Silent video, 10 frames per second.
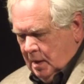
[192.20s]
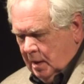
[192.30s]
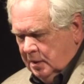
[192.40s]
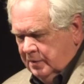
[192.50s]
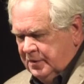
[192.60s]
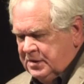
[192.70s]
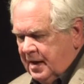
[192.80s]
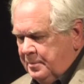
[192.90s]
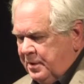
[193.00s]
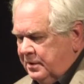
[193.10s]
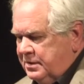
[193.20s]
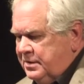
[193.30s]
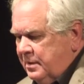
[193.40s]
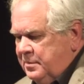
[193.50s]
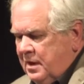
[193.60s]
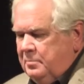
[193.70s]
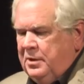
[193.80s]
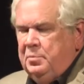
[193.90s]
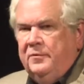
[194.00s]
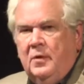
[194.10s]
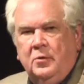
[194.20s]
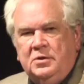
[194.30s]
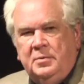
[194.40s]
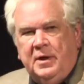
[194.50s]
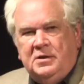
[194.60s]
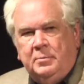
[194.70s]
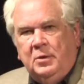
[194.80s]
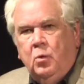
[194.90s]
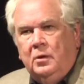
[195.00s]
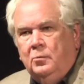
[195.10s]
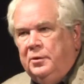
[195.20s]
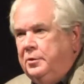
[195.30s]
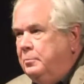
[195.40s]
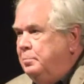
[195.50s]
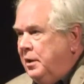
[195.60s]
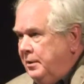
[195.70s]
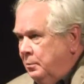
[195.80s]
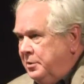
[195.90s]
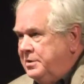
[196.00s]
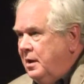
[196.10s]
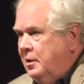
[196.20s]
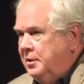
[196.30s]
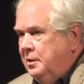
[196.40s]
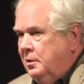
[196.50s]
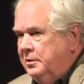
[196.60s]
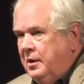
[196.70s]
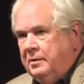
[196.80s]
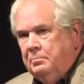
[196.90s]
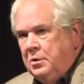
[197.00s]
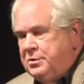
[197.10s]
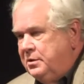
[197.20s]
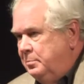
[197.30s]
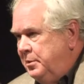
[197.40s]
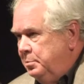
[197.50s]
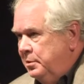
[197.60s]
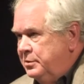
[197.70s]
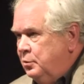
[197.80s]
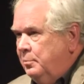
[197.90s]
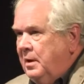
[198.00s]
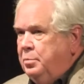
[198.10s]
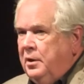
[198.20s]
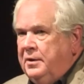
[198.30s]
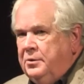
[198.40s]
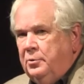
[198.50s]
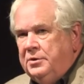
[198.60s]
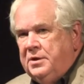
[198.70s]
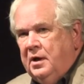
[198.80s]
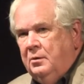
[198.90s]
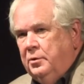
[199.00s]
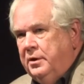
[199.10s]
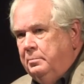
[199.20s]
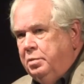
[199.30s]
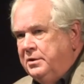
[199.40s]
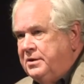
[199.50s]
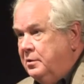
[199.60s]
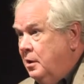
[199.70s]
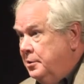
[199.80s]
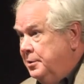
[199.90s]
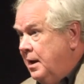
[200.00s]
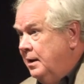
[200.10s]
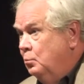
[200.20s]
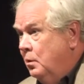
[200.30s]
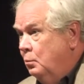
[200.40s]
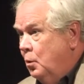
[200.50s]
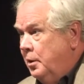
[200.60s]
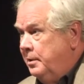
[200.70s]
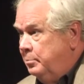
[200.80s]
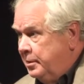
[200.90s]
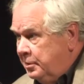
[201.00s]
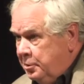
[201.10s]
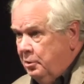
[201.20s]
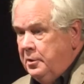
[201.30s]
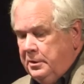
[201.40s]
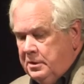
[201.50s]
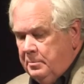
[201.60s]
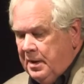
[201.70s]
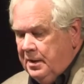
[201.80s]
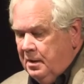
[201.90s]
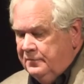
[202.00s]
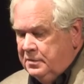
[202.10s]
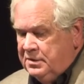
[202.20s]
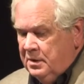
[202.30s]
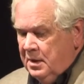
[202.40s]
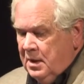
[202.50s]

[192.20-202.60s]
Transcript: All of this happening at the same time, people have always been asking me, when do you plan on retiring and all? Like most of the people in this room, I plan to retire when they place a call to 911 and bring a gurney into my office.